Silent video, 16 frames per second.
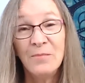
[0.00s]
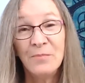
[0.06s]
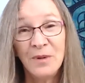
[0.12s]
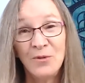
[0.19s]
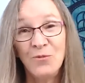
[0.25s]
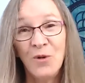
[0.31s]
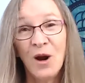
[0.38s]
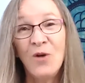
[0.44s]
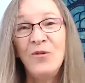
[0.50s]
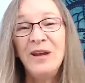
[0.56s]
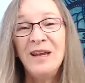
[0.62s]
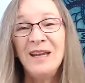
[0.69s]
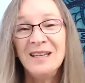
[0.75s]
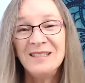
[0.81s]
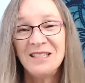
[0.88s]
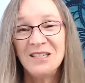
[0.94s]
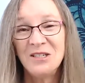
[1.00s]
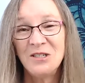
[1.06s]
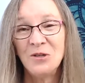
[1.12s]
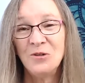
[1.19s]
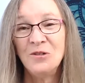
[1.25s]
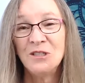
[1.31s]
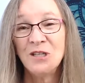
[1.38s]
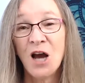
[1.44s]
Monroe
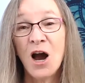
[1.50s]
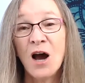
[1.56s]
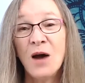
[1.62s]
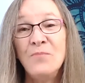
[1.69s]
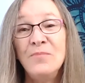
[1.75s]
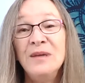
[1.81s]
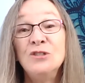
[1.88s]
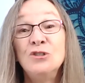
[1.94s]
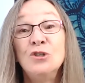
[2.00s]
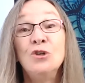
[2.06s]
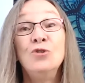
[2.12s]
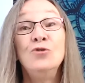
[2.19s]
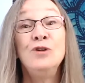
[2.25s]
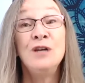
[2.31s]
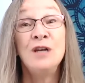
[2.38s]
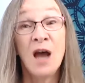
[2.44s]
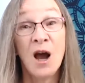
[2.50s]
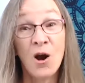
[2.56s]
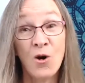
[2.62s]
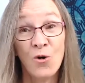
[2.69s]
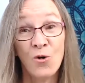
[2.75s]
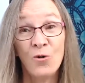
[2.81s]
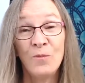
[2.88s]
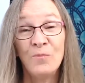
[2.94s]
Institute taught me to
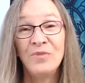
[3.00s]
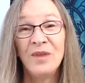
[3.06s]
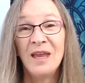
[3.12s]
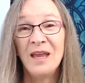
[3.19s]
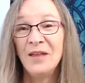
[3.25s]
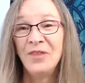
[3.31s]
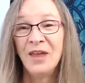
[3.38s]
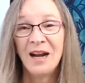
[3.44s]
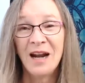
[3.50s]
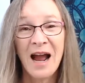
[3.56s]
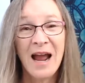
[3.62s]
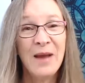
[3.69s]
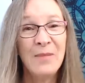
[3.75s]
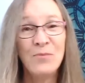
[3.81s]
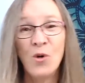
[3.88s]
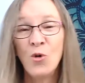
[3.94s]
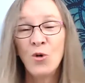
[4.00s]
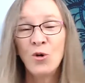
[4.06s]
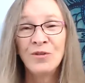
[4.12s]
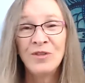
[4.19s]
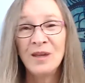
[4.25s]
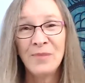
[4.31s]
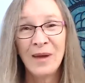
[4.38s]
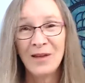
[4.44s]
know that I am more
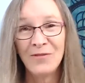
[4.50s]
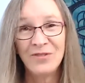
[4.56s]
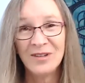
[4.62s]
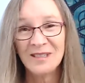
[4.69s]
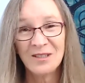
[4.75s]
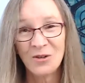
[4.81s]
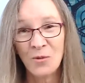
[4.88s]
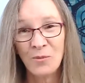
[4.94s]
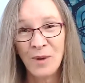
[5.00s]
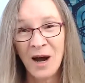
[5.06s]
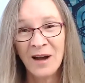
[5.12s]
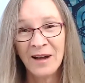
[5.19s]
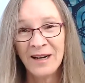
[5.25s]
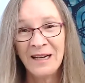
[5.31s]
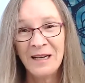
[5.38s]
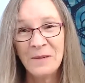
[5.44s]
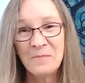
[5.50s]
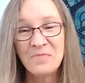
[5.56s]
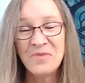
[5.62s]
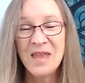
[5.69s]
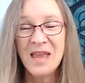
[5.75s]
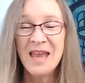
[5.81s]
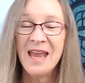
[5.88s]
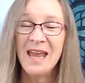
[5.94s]
than my physical body.
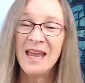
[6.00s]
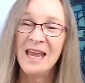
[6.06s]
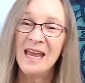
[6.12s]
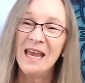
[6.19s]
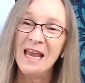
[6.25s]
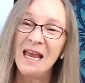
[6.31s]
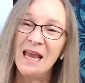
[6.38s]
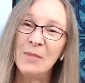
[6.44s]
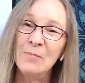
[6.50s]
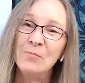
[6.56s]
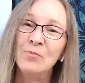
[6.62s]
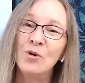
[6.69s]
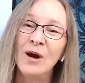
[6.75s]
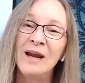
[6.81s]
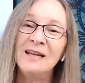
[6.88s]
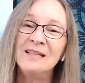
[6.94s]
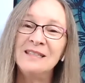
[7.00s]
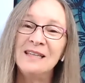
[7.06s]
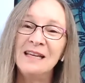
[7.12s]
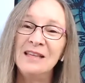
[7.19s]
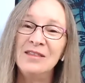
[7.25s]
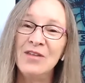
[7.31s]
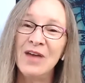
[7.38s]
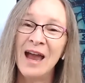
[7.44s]

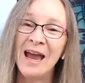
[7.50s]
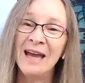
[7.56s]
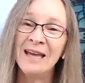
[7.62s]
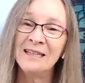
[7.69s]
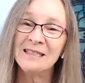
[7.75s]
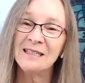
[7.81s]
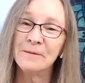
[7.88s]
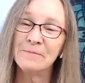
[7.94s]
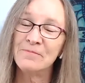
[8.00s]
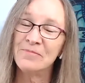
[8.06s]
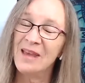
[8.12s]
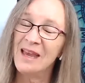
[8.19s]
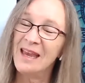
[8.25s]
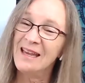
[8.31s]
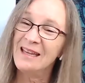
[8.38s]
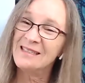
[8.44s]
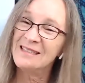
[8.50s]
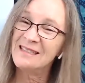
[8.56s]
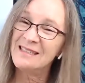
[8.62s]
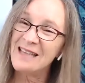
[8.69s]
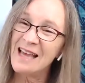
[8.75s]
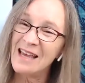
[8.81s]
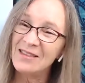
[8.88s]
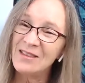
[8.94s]
Embracing that
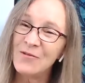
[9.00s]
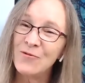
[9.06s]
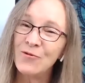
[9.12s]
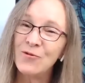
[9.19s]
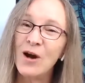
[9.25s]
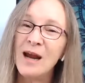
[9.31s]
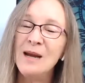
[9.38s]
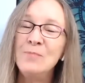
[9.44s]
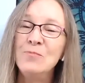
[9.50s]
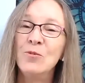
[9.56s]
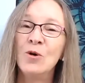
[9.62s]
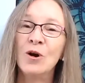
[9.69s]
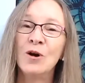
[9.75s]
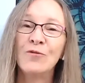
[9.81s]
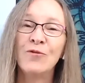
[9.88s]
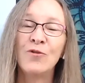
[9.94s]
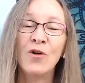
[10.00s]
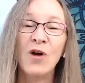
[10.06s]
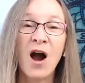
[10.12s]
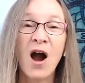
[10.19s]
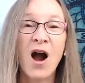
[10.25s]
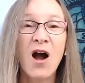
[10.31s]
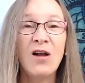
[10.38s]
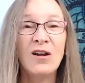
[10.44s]
set the framework for
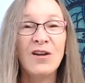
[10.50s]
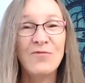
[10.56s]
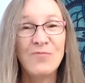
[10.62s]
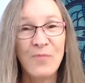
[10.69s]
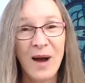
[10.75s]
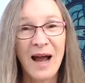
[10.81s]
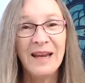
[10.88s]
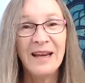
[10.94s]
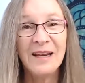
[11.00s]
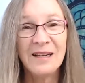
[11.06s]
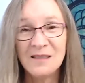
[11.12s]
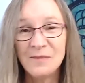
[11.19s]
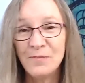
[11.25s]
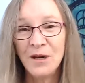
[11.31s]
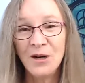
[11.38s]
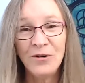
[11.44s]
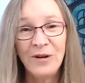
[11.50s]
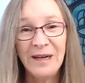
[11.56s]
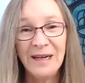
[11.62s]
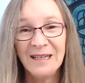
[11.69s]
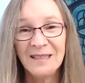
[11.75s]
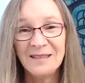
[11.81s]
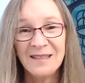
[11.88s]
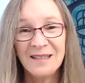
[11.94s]
all of my
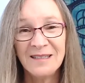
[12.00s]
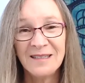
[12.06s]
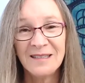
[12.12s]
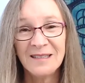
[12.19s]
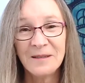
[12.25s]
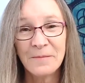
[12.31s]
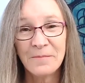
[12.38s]
experiences.